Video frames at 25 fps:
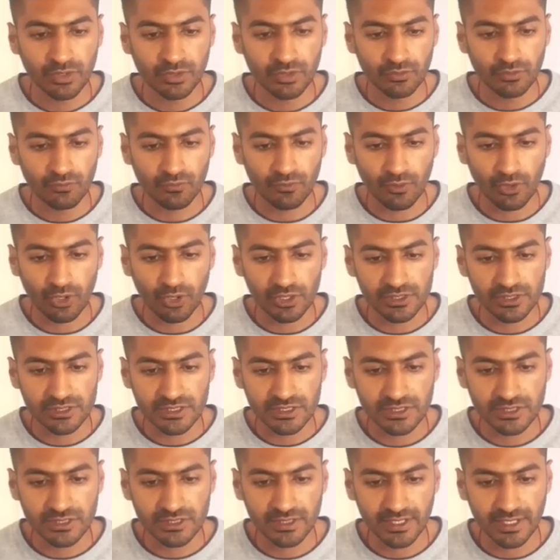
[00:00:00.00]

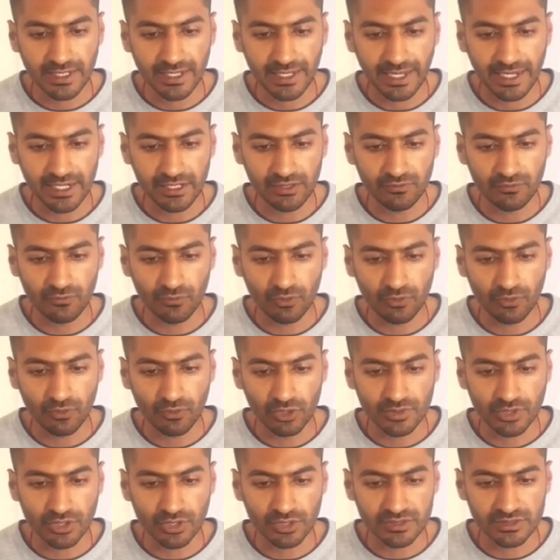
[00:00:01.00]
false and false,
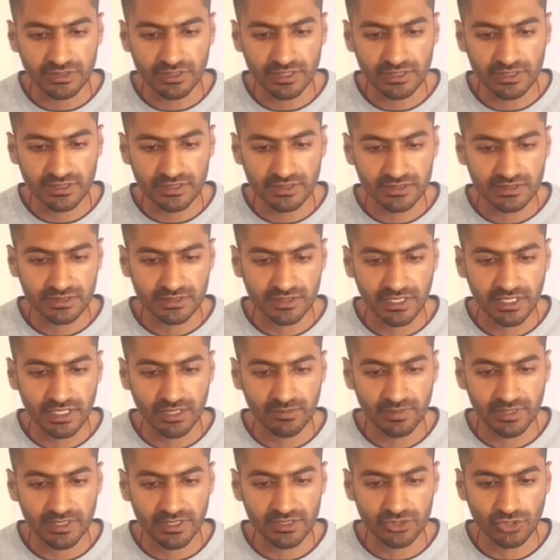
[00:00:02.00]
because this
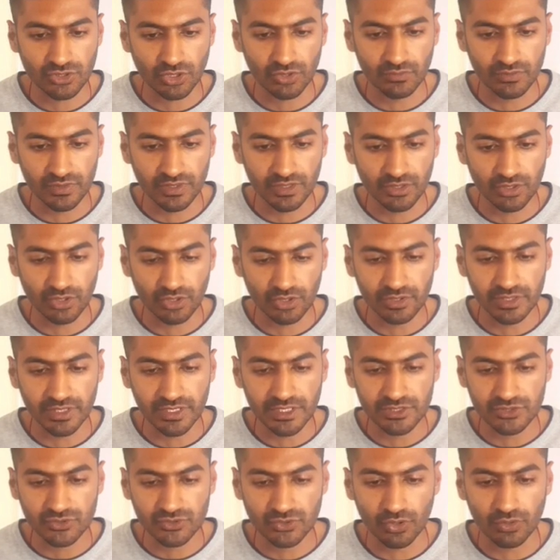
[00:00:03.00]
statement is already
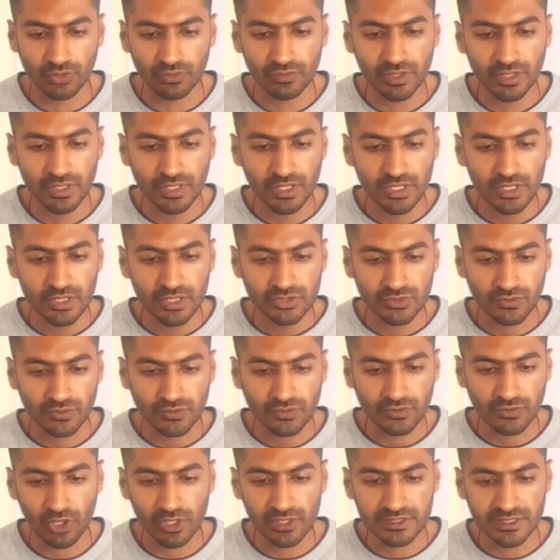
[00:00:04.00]
solved. So
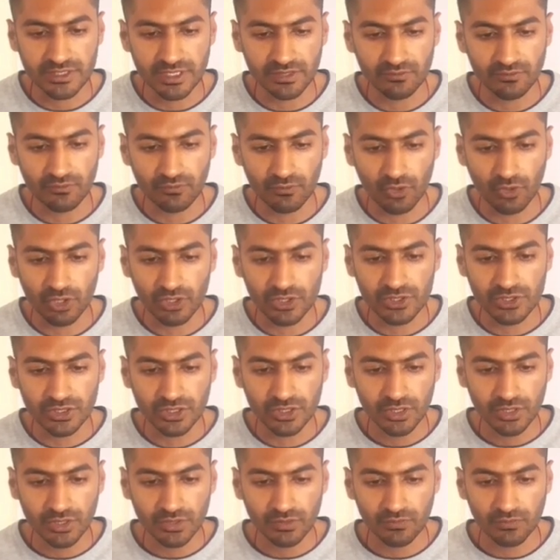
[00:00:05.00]
false and false
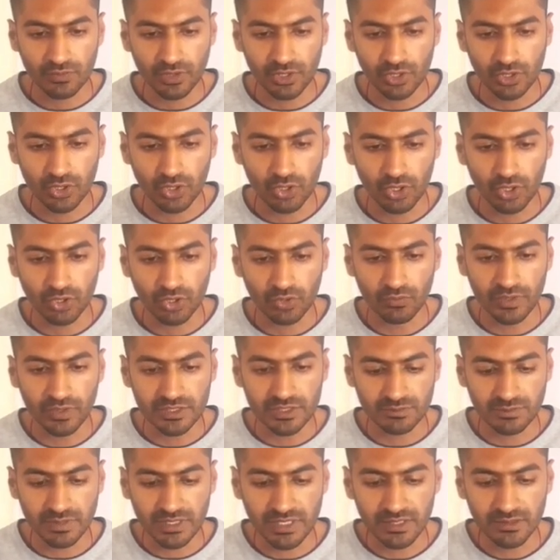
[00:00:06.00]
will always
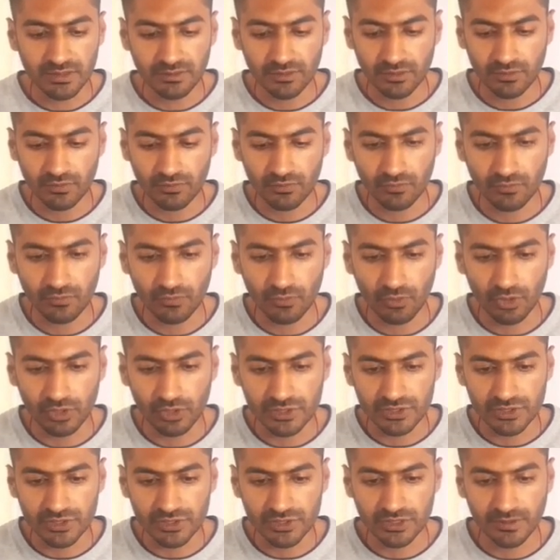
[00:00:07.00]
be
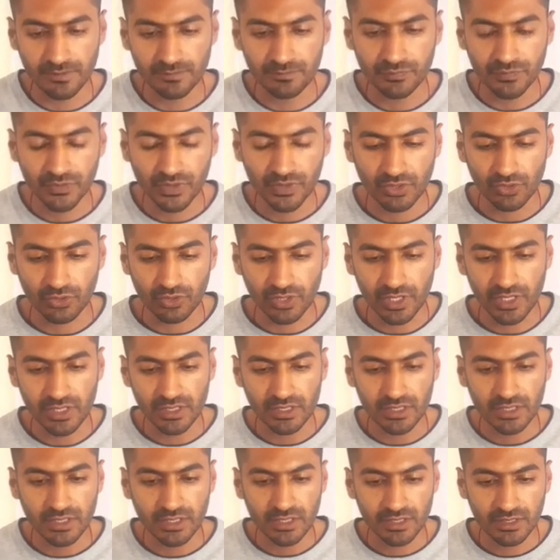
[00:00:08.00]
false. Okay,
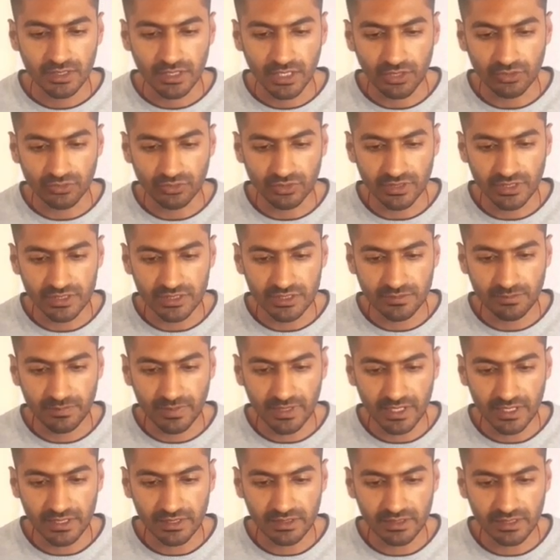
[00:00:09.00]
now this
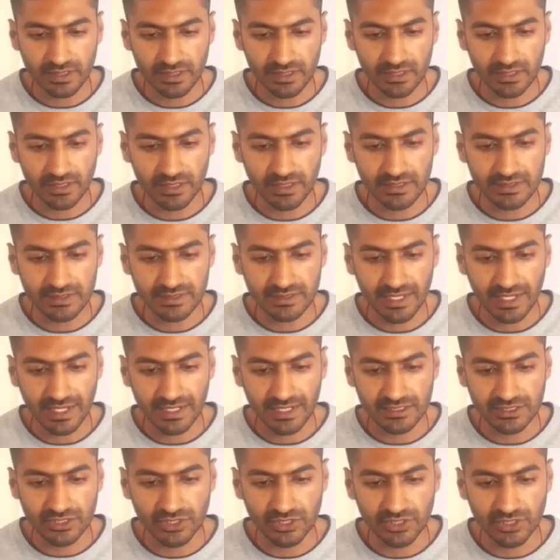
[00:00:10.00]
part is
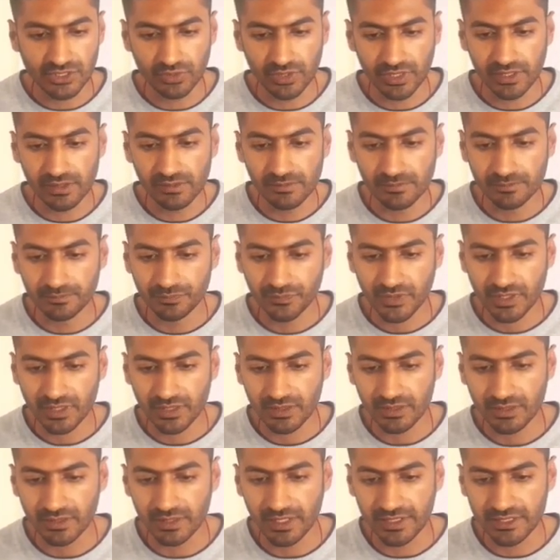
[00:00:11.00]
executed.
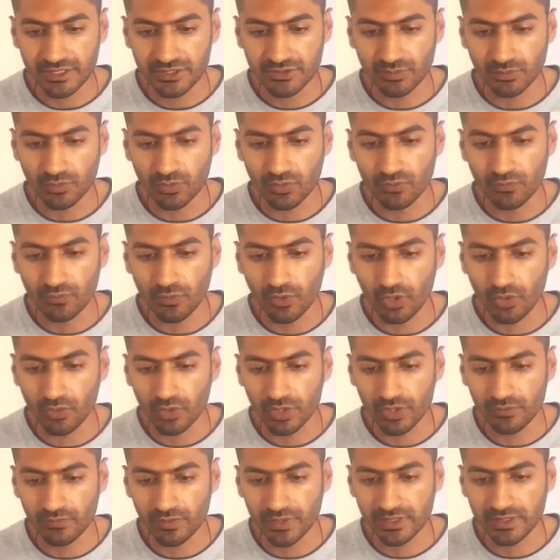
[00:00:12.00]
Let's move
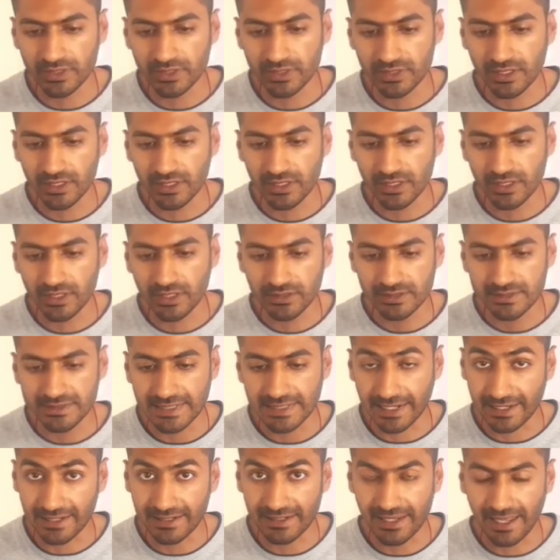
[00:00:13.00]
forward with
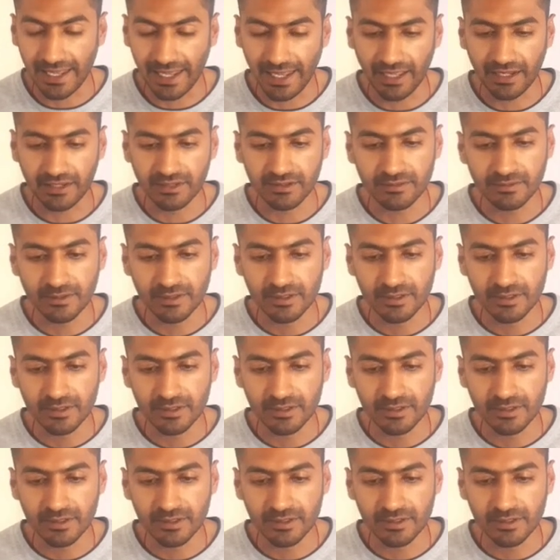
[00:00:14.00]
second and.